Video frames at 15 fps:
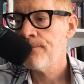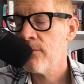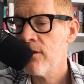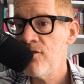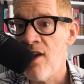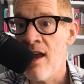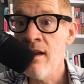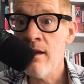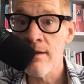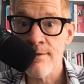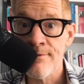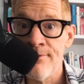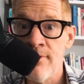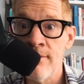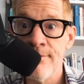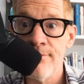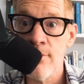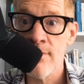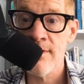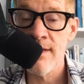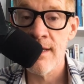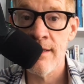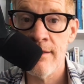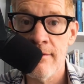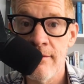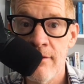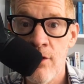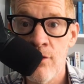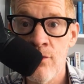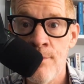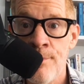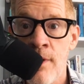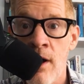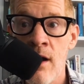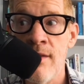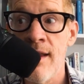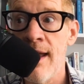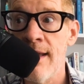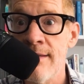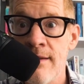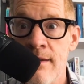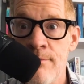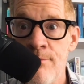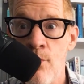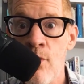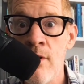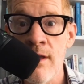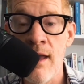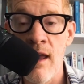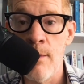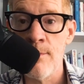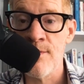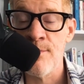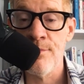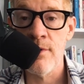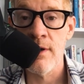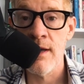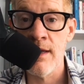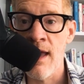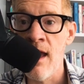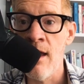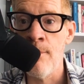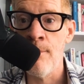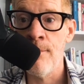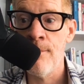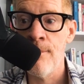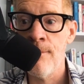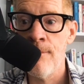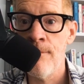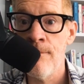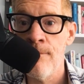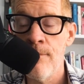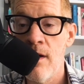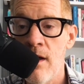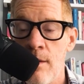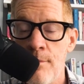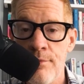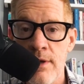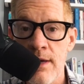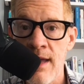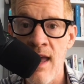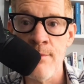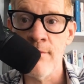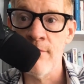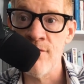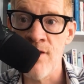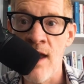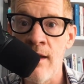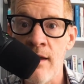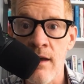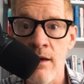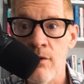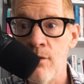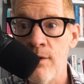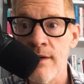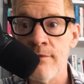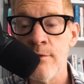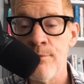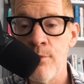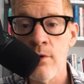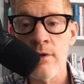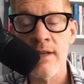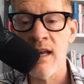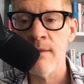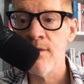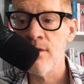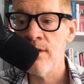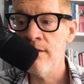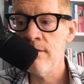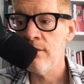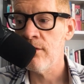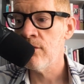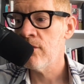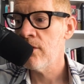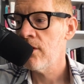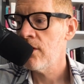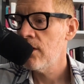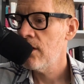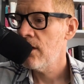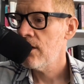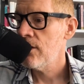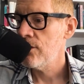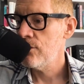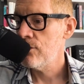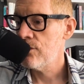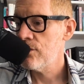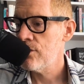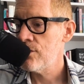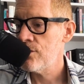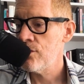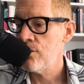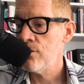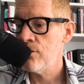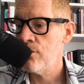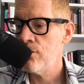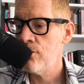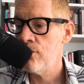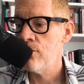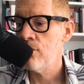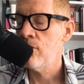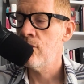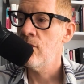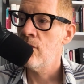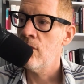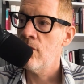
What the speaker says: Jenga's a fun first date. Go to a bar that has board games and play a game. Play a game of Jenga or whatever board game you're into. You could do